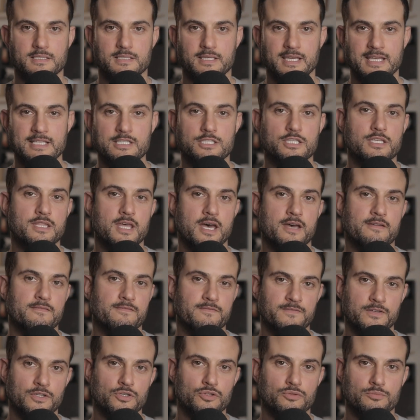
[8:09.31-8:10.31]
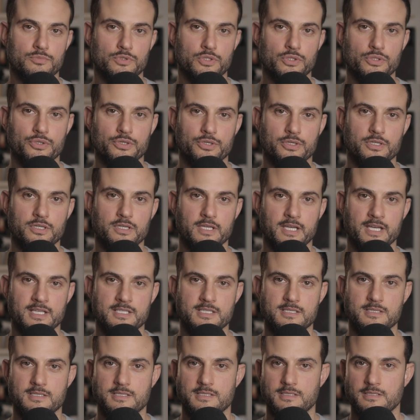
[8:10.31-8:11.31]
into that film look.
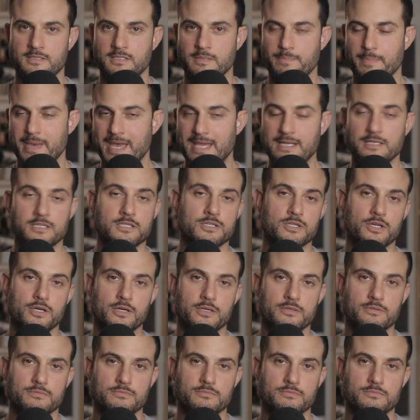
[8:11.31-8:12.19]
It's dependent